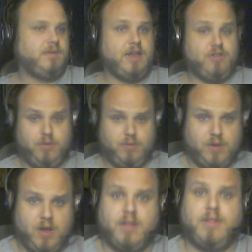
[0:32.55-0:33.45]
as you
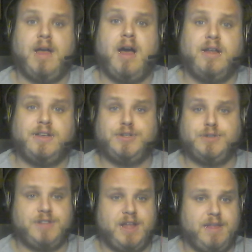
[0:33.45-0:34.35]
saw on
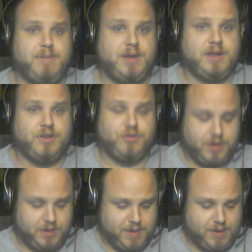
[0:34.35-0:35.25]
Tuesday, that me and
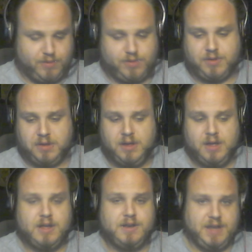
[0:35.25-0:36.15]
Adria Mouse
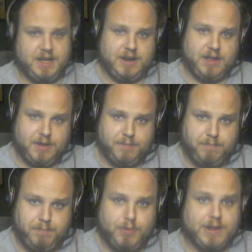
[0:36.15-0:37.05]
did a
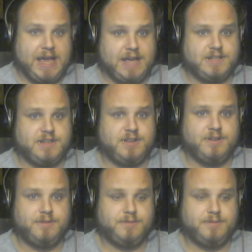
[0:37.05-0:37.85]
Buddha cast.